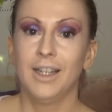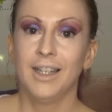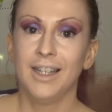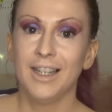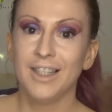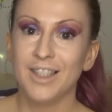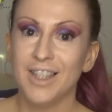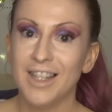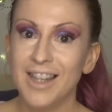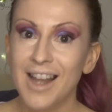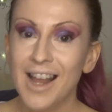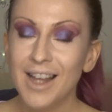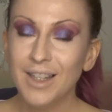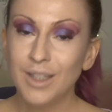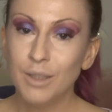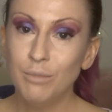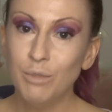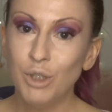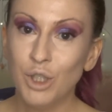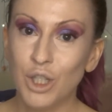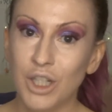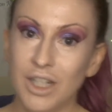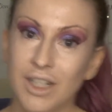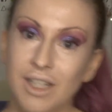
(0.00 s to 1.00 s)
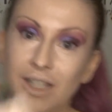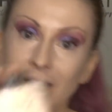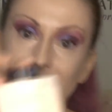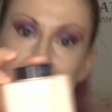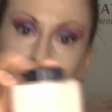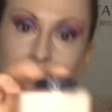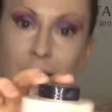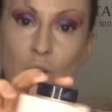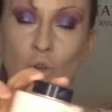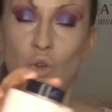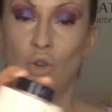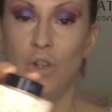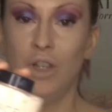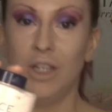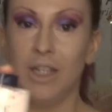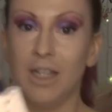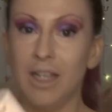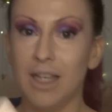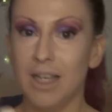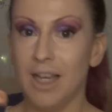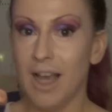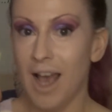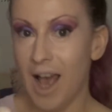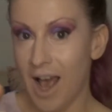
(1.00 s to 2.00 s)
Okay, so next I'm just going to set under
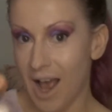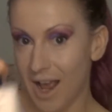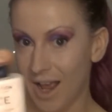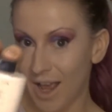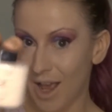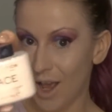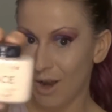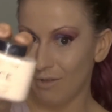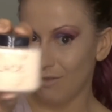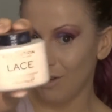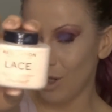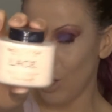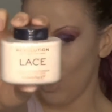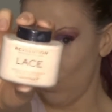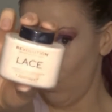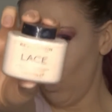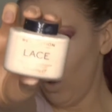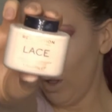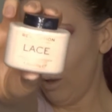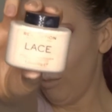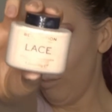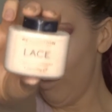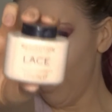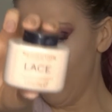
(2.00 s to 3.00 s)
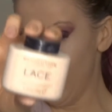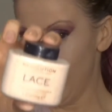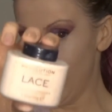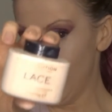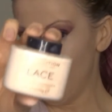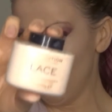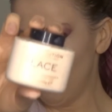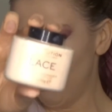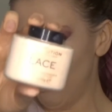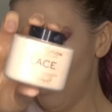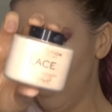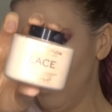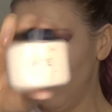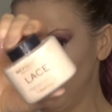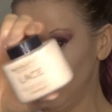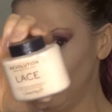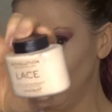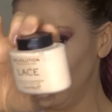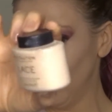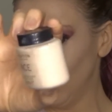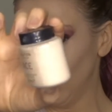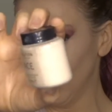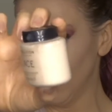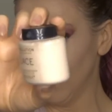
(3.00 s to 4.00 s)
the eye area with my
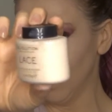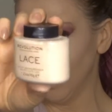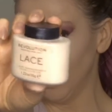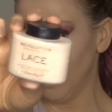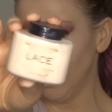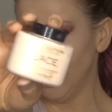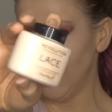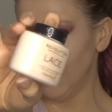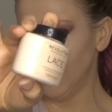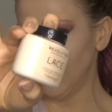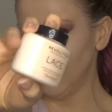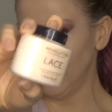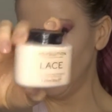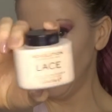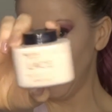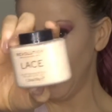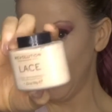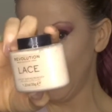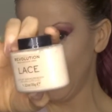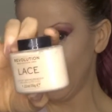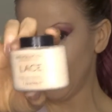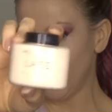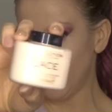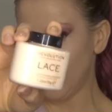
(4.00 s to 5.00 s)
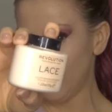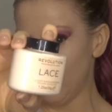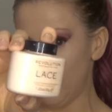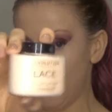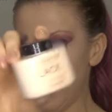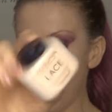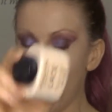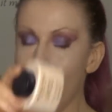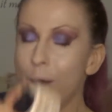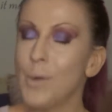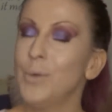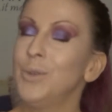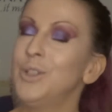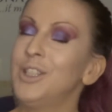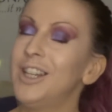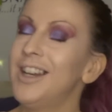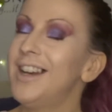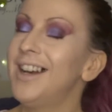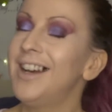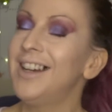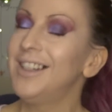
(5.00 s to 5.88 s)
Revolution Lace Powder.